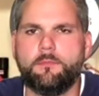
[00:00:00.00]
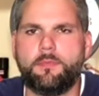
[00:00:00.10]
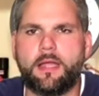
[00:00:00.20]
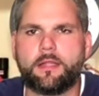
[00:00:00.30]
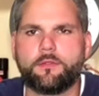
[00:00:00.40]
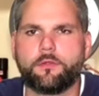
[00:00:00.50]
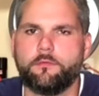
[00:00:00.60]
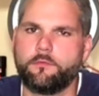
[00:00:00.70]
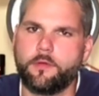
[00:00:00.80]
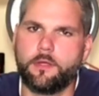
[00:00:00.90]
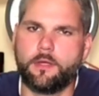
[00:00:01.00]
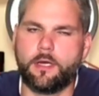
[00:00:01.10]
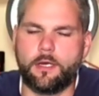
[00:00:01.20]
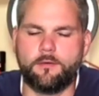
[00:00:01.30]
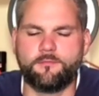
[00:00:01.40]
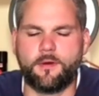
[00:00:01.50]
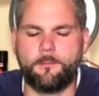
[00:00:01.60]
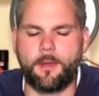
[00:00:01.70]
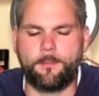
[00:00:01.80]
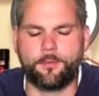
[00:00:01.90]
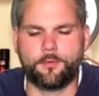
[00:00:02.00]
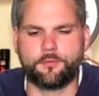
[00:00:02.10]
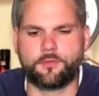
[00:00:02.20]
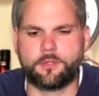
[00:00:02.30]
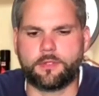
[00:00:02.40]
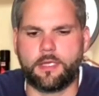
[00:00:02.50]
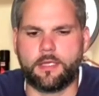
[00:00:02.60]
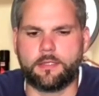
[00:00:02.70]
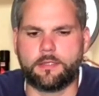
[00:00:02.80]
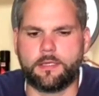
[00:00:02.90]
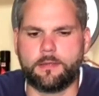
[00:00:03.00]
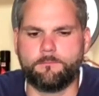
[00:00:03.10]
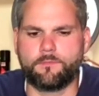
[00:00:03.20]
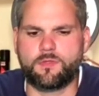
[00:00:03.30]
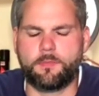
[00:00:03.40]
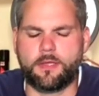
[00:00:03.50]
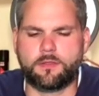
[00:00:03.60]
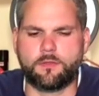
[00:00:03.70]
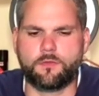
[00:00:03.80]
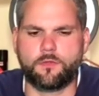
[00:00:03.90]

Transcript: balance of peppers and spices.